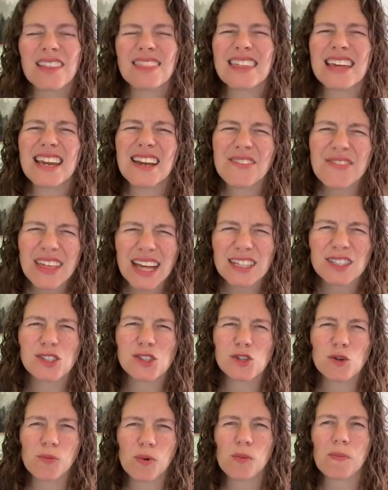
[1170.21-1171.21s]
Think of that
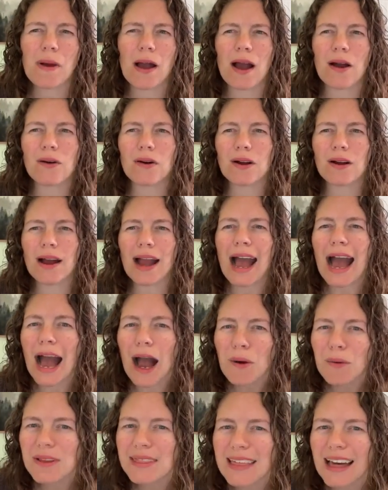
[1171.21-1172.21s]
superpower.
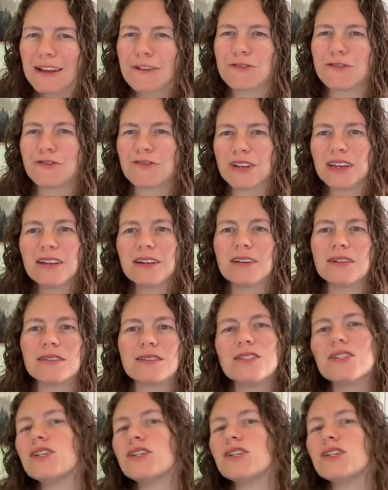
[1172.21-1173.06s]
How would that feel